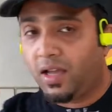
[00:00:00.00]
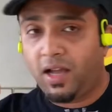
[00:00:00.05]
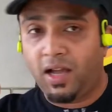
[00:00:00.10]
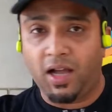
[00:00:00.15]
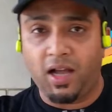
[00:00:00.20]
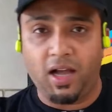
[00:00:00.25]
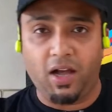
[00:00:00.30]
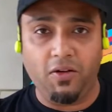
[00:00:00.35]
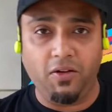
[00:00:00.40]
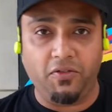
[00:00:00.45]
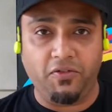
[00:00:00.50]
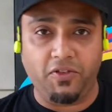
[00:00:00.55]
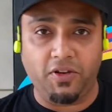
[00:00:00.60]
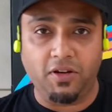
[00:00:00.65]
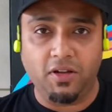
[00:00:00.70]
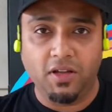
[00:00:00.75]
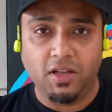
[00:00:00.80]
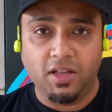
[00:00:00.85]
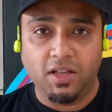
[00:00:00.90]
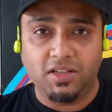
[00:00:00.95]

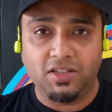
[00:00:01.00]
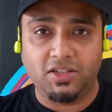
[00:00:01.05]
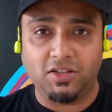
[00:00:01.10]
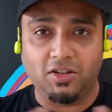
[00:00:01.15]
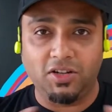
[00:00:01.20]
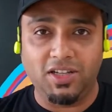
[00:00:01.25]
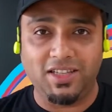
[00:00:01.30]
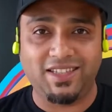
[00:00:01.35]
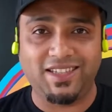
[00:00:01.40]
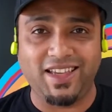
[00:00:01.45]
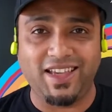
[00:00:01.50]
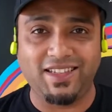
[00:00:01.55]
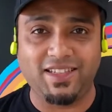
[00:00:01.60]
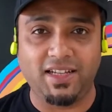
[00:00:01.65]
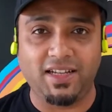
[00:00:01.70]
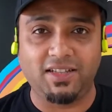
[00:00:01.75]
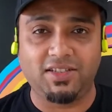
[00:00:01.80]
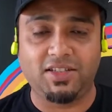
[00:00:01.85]
However, Sony says that